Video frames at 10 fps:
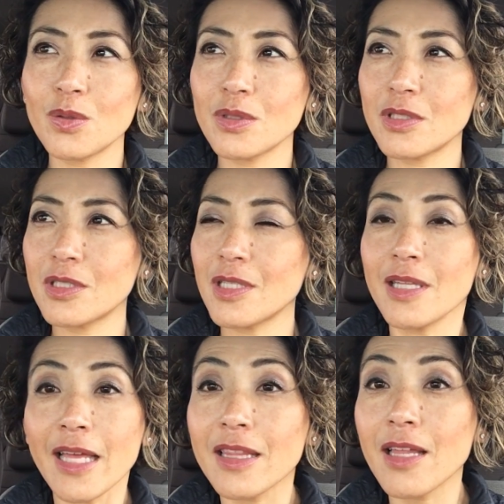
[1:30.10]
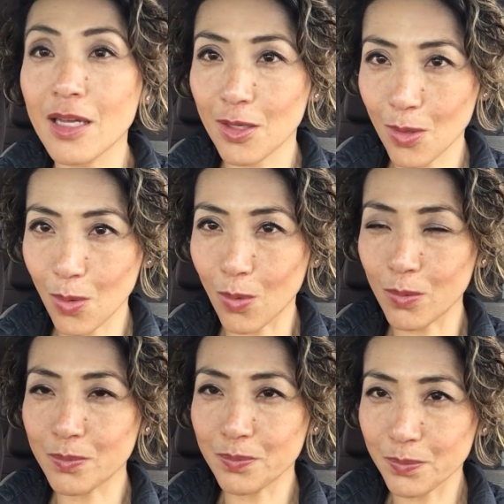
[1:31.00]
just let that go.
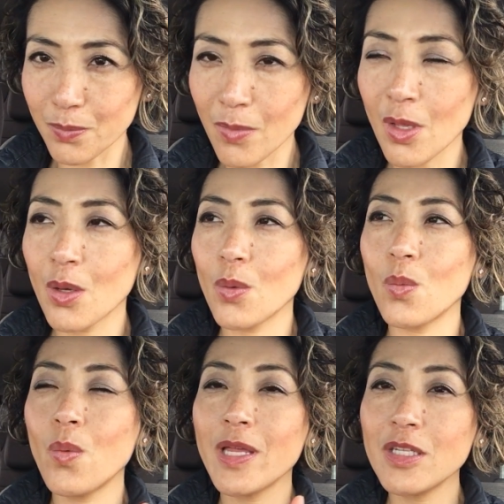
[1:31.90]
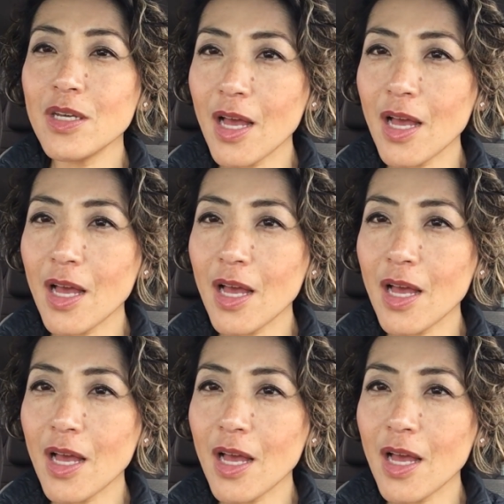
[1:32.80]
When you